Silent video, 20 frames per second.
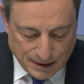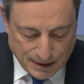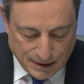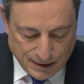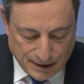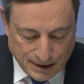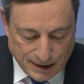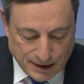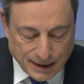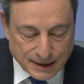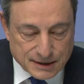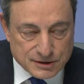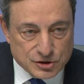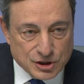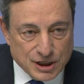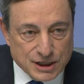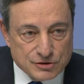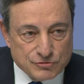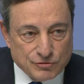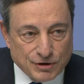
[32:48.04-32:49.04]
The
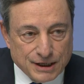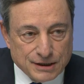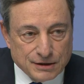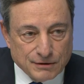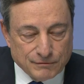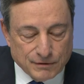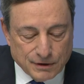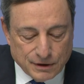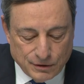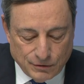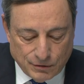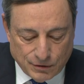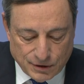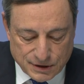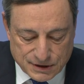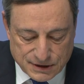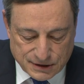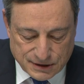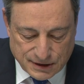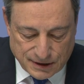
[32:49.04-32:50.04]
exchange rate of the euro
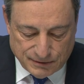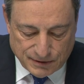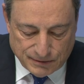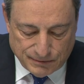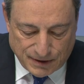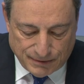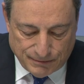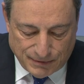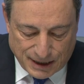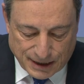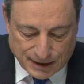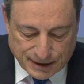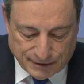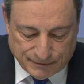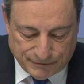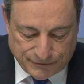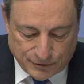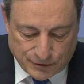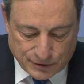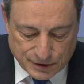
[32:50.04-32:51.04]
is determined by
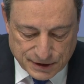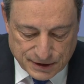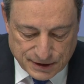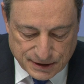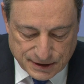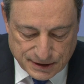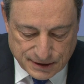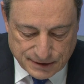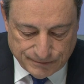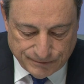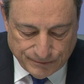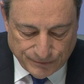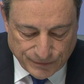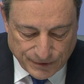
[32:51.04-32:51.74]
market forces,